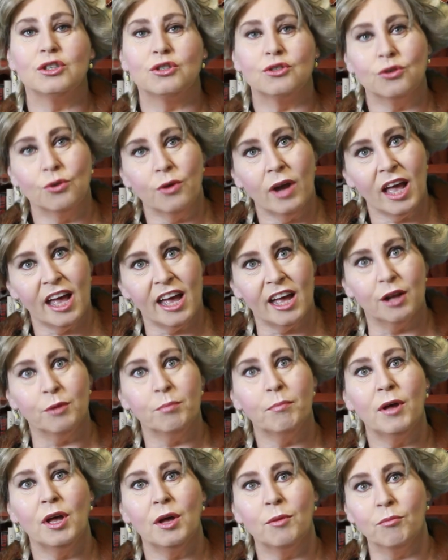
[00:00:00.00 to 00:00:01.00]
to
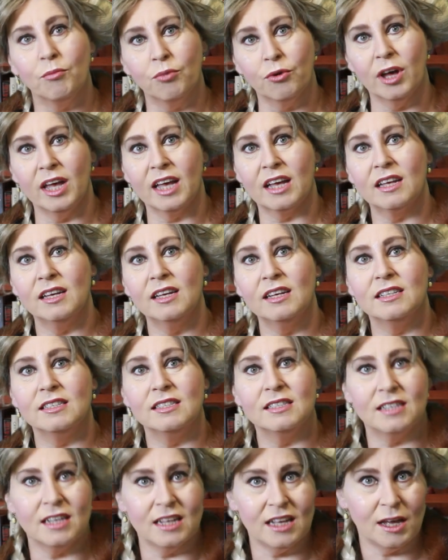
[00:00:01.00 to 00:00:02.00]
help break
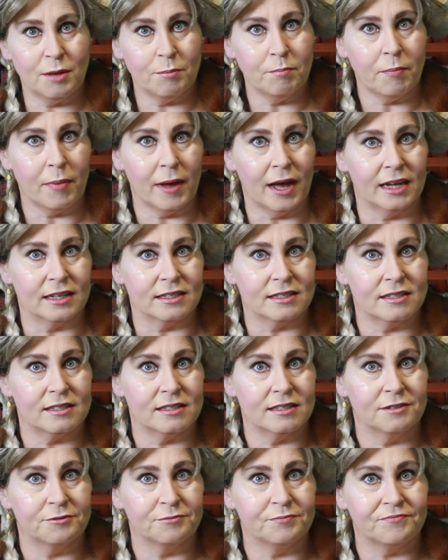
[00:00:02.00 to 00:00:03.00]
the
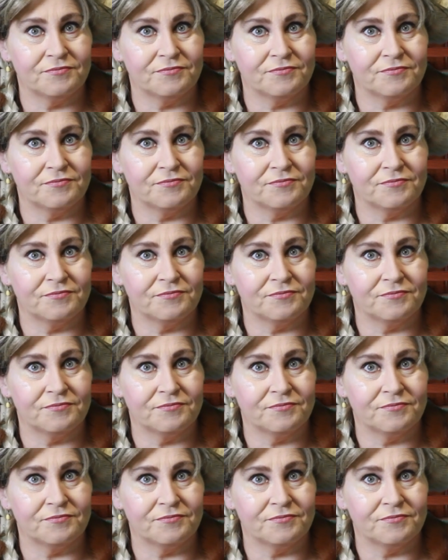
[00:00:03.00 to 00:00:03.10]
impasse.